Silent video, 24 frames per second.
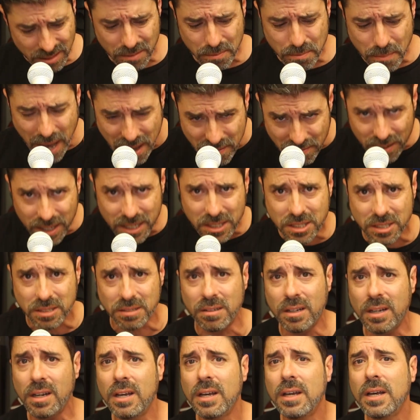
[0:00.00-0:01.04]
My
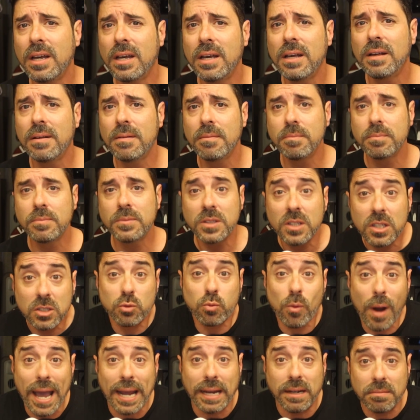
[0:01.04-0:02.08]
vision. It's
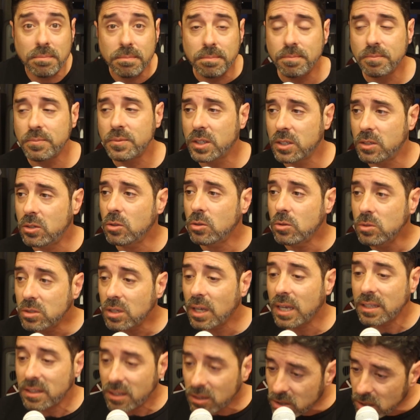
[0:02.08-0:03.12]
right. The dude's
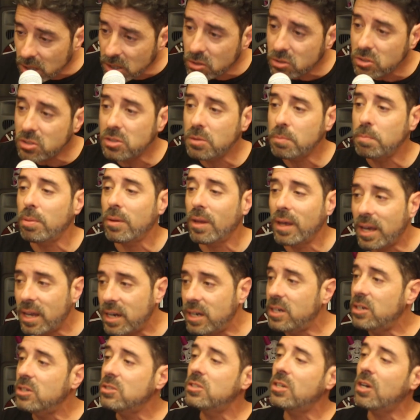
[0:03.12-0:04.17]
like, here's the plan
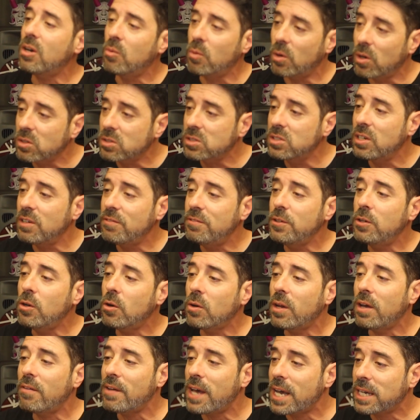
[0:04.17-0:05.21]
and here's how it works. And if you
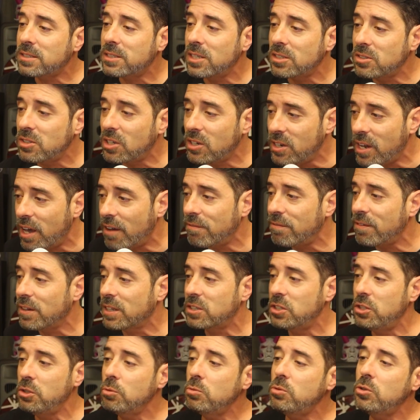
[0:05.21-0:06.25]
don't have access to
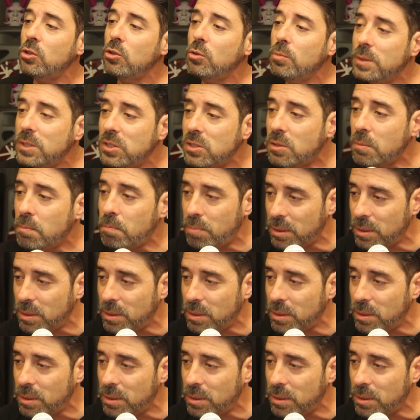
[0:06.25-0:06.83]
Netflix, YouTube is the